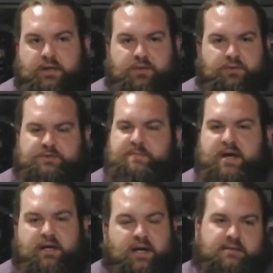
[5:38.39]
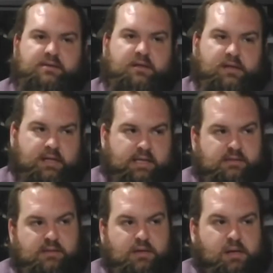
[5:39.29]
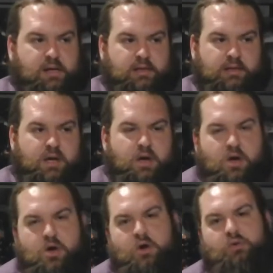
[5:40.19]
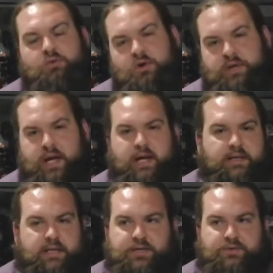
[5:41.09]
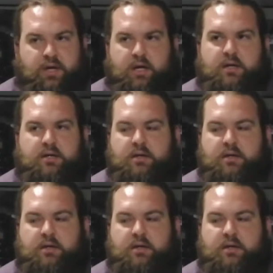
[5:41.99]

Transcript: You know, there was Mechagodzilla and Godzilla and Rodan, Ghidra,